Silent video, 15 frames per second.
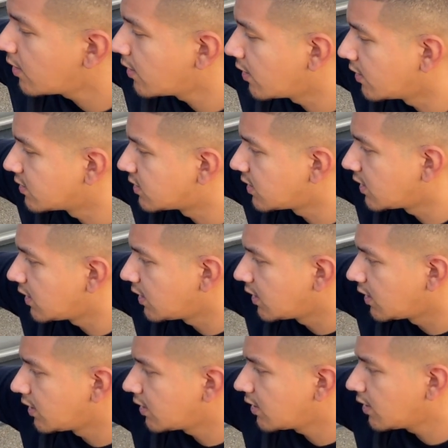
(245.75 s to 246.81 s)
is the
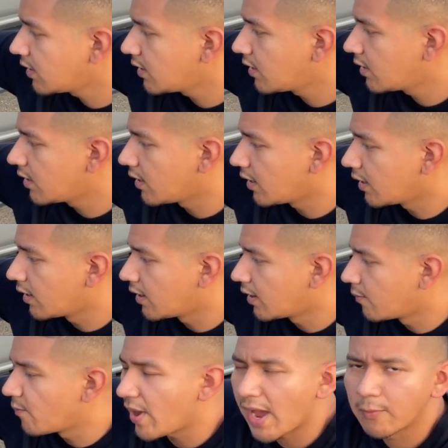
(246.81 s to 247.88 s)

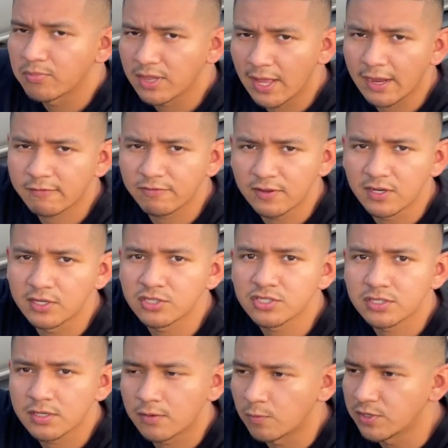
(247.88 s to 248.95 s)
matte black finish,
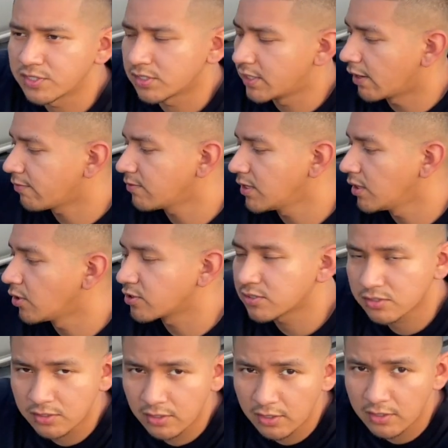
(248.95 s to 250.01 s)
which definitely looks
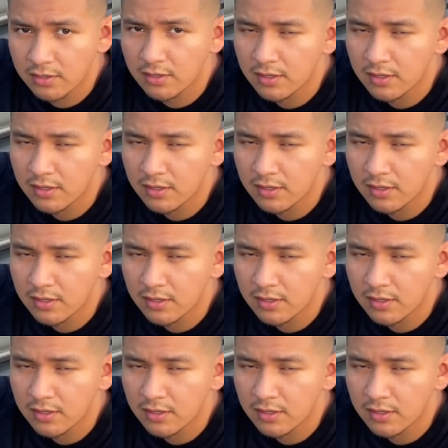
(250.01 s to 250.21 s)
good